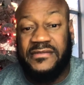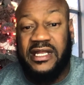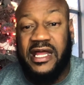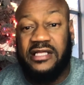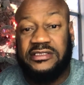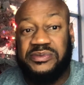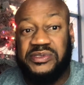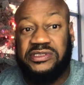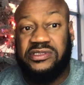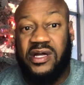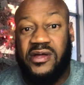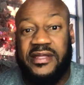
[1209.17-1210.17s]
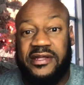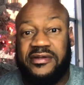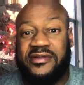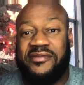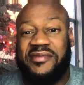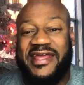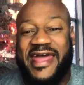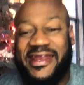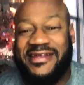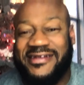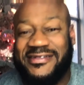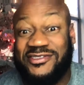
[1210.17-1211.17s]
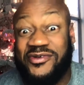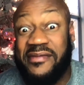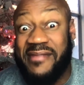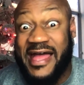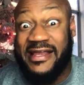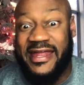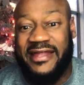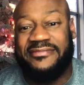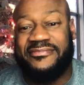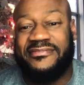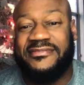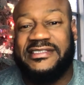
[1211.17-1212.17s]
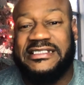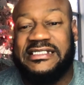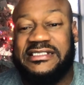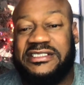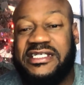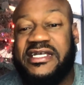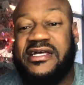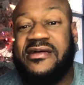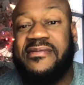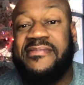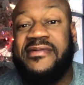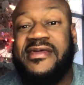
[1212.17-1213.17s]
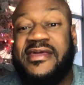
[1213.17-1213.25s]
And I'll speak to y'all later. Let me get out of here and enjoy my day. Get to the gym